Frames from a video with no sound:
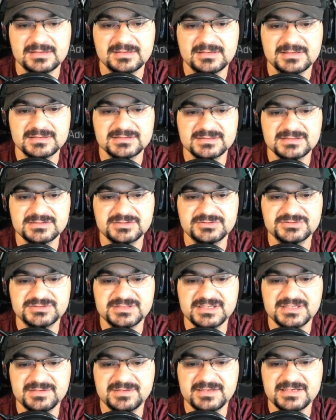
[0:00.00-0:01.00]
Because as you
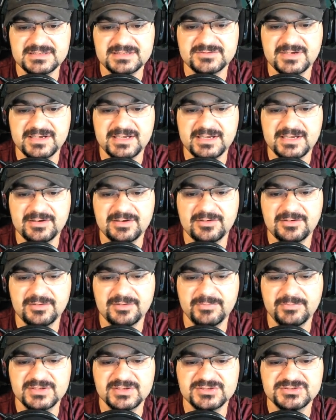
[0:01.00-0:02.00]
see, these right here
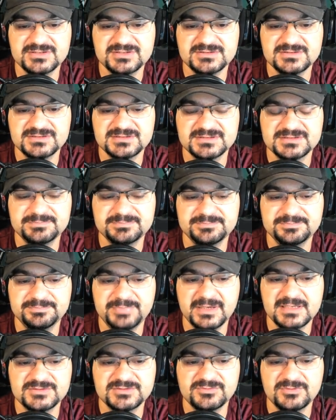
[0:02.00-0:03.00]
are missions
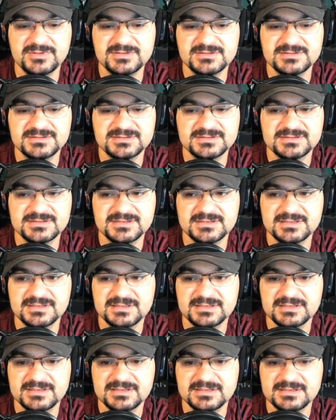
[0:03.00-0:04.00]
based ones.
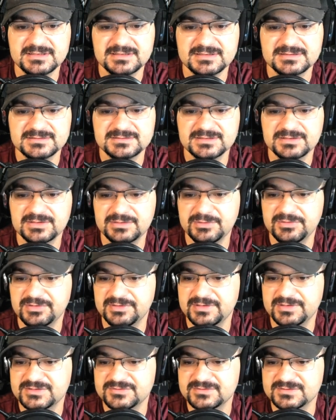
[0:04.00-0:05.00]
So let me
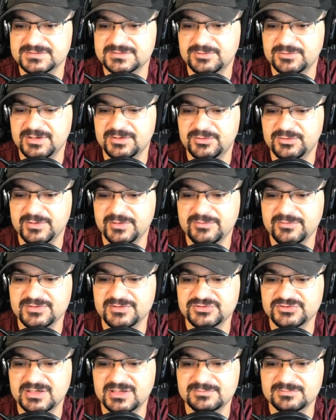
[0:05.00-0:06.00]
look, this one's what,
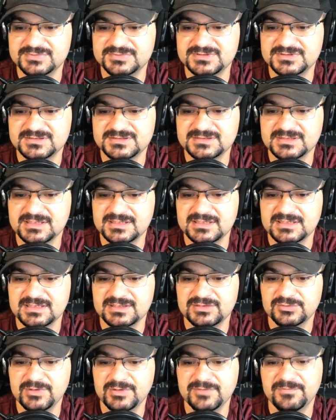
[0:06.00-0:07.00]
21 jumps,
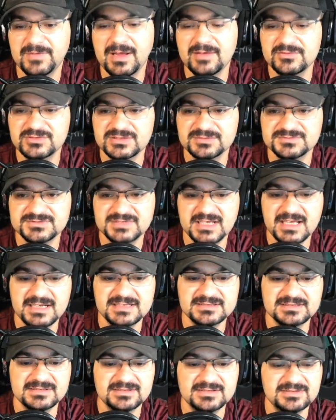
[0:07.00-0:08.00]
25 jumps.
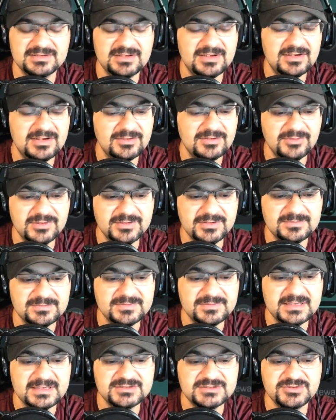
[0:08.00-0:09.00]
That is a long one.
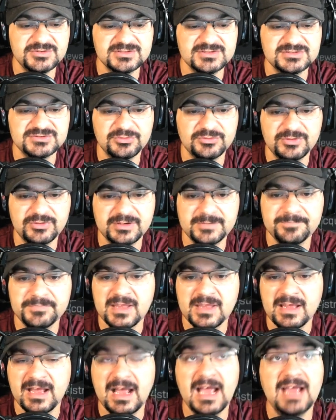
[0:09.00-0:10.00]
That gets you in the story.
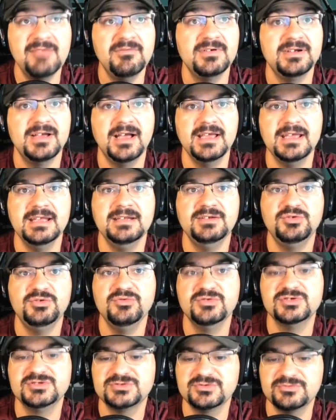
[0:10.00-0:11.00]
I haven't got
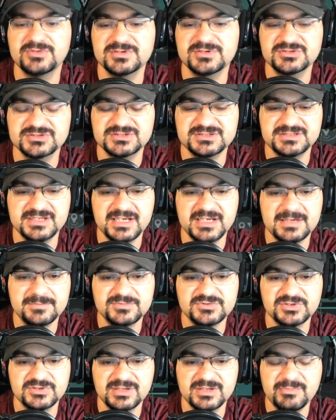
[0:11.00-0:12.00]
into the story just
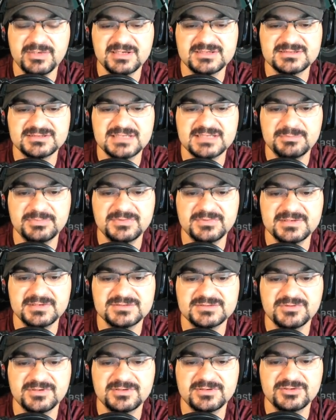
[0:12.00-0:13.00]
yet, so let me accept
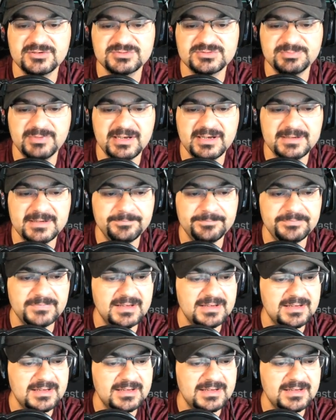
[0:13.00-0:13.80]
this one close by.